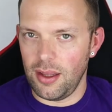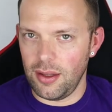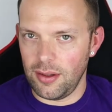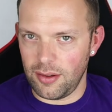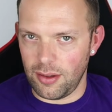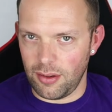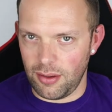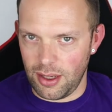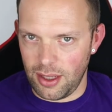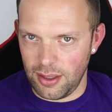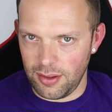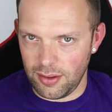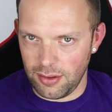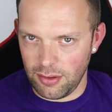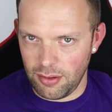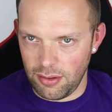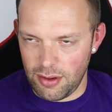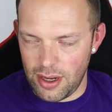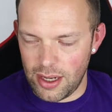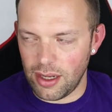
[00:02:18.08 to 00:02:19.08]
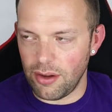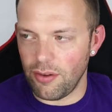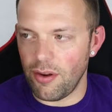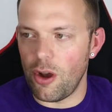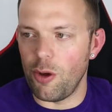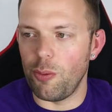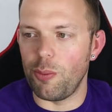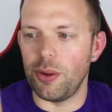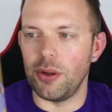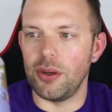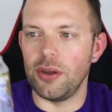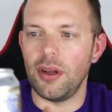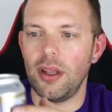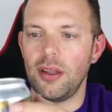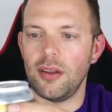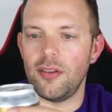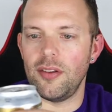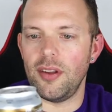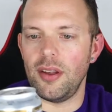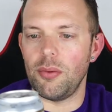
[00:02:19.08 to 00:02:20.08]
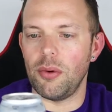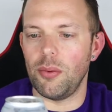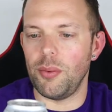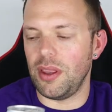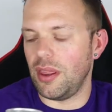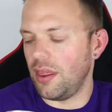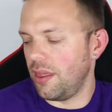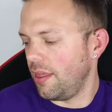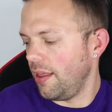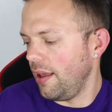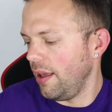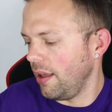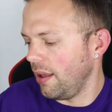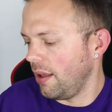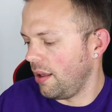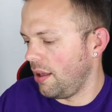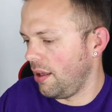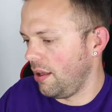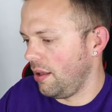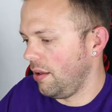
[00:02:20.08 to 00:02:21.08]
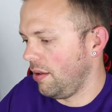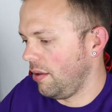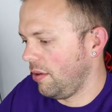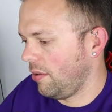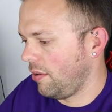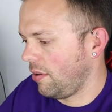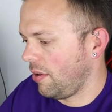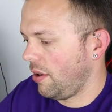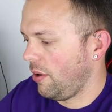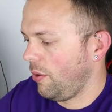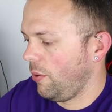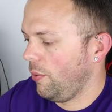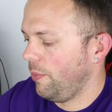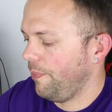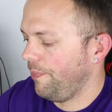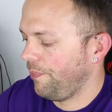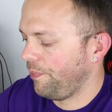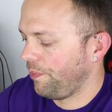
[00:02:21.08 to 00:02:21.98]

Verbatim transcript: So let's crack her open and see what we think. So,